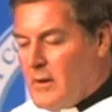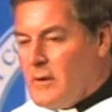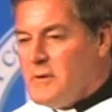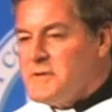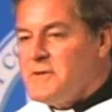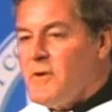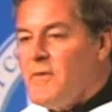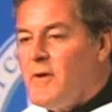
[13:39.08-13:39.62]

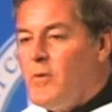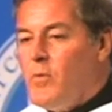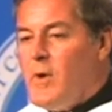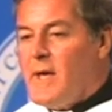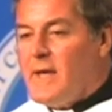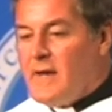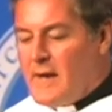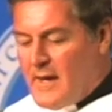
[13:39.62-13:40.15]
so that
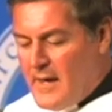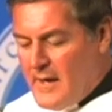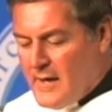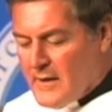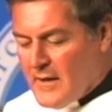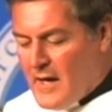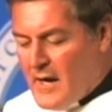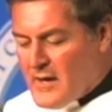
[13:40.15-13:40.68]
we can
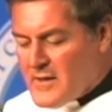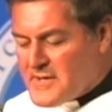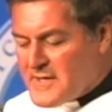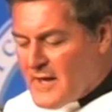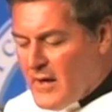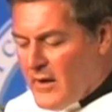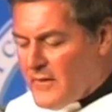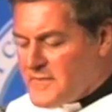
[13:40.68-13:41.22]
heal
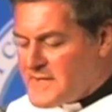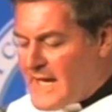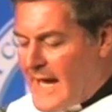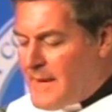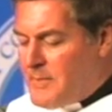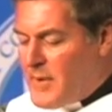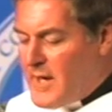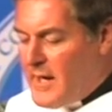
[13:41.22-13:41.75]
ourselves
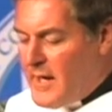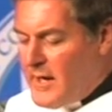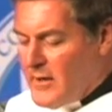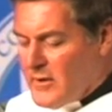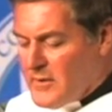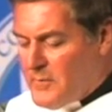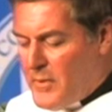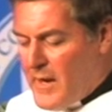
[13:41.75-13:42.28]
and be
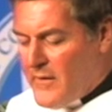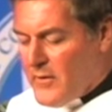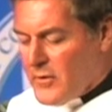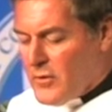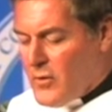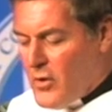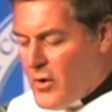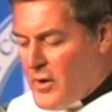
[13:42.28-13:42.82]
healed by the
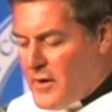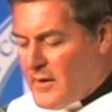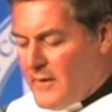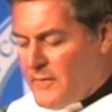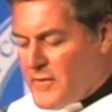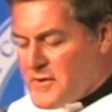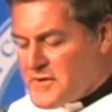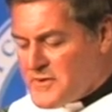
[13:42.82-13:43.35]
Lord
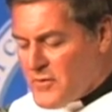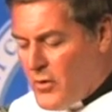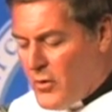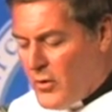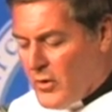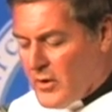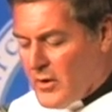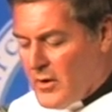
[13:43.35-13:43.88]
of the
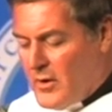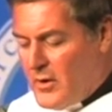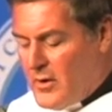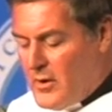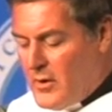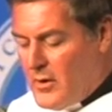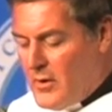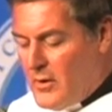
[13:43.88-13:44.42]
soul,
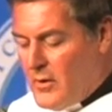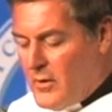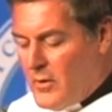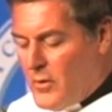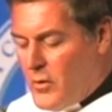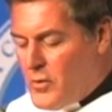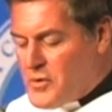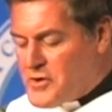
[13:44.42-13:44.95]

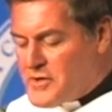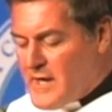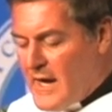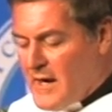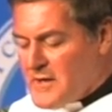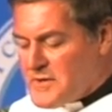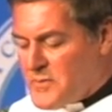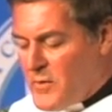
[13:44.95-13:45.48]
who
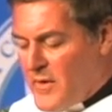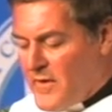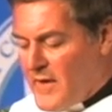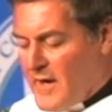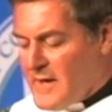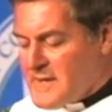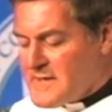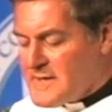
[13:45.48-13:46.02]
shares with
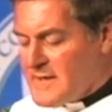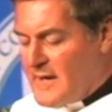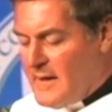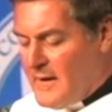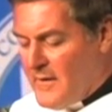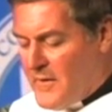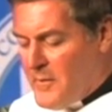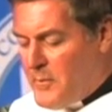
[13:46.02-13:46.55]
us
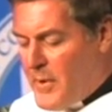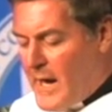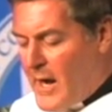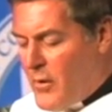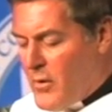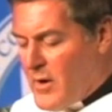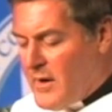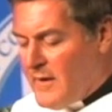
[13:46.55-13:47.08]
the
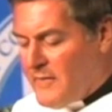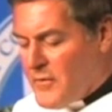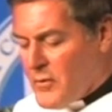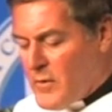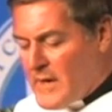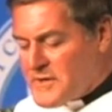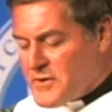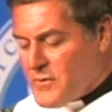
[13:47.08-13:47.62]
power of the
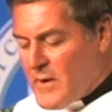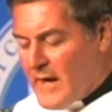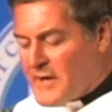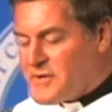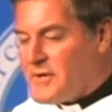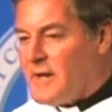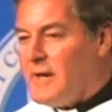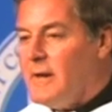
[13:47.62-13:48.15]

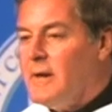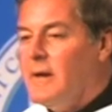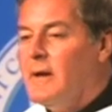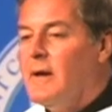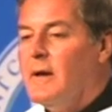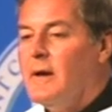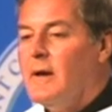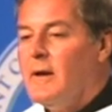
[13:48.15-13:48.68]
resurrection
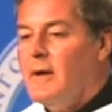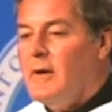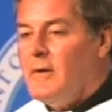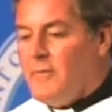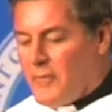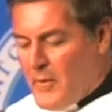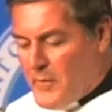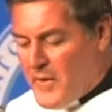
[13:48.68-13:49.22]

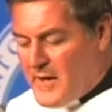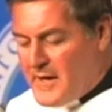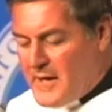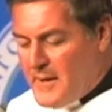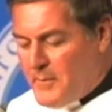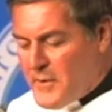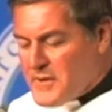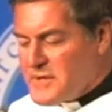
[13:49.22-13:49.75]
from the
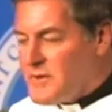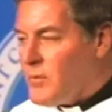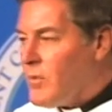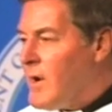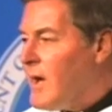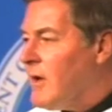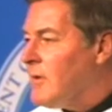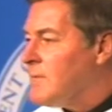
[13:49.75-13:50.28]
deepest
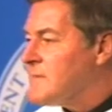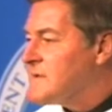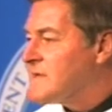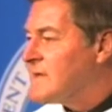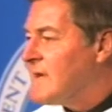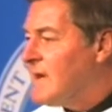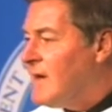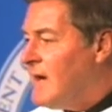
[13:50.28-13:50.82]

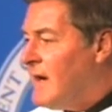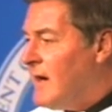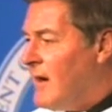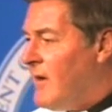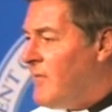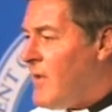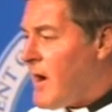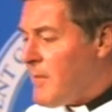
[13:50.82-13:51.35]
realms
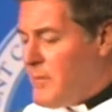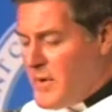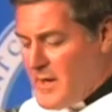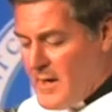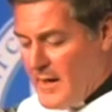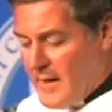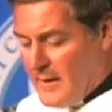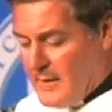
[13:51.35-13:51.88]
of our
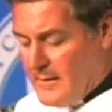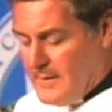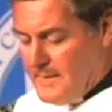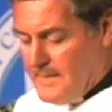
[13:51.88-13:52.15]
being.